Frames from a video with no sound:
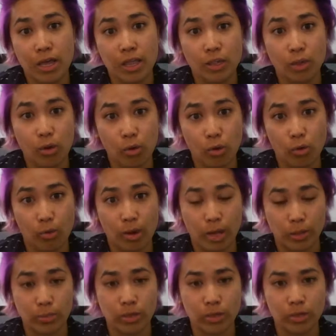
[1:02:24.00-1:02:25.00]
in the whole
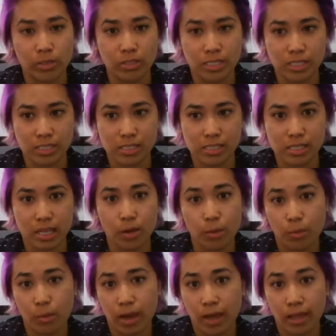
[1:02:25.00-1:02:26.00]
wide world. And it's like,
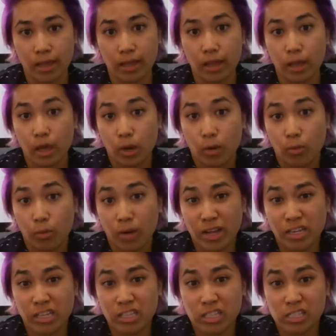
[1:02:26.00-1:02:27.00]
why? Why
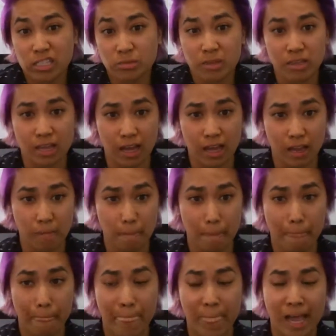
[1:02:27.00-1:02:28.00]
do you need to be that?
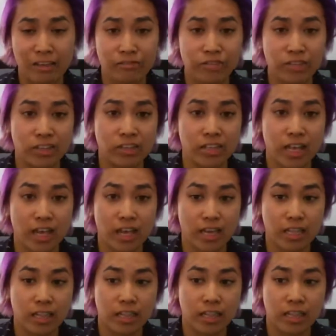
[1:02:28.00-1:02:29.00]
I feel
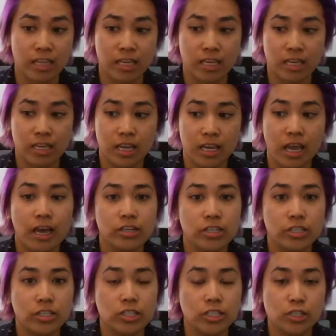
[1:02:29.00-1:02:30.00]
like the
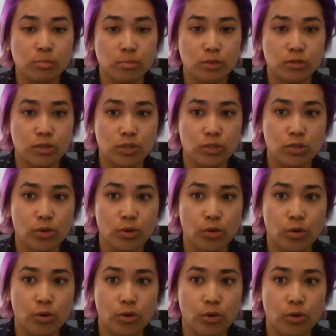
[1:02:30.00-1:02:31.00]
energy is moving
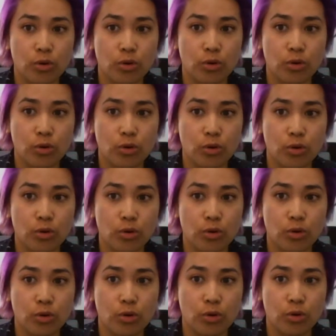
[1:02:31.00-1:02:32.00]
towards a more
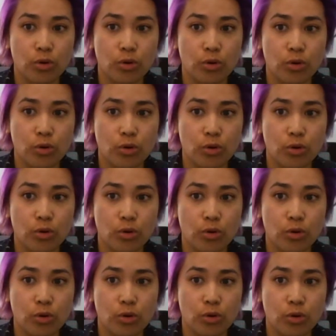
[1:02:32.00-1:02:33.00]
localized
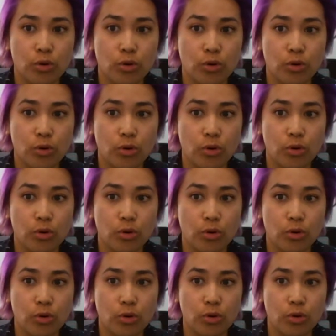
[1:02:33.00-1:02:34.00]
economy, and
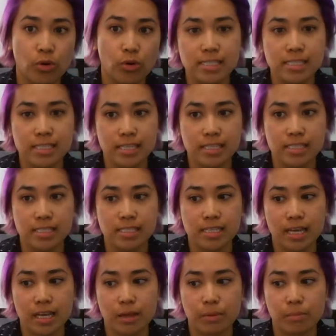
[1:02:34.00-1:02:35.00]
not just in the sense
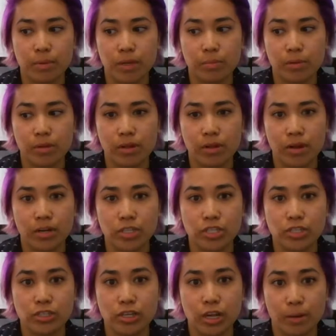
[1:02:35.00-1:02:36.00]
that people are
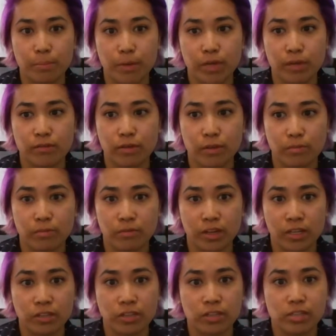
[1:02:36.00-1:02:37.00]
shopping from
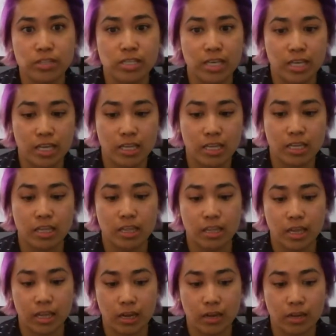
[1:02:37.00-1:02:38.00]
vendors in
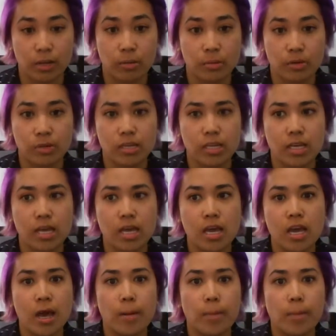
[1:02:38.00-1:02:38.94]
their community,